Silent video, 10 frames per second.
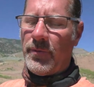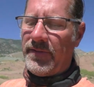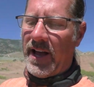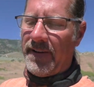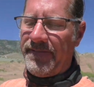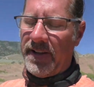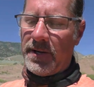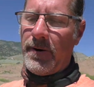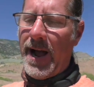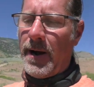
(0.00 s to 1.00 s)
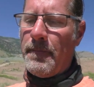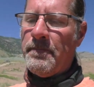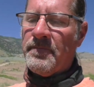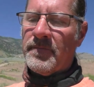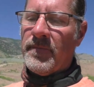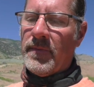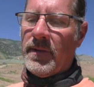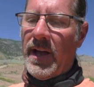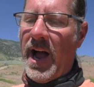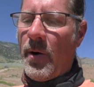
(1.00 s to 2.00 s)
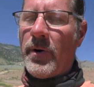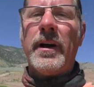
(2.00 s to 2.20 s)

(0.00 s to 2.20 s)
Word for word: We've got to figure out how we're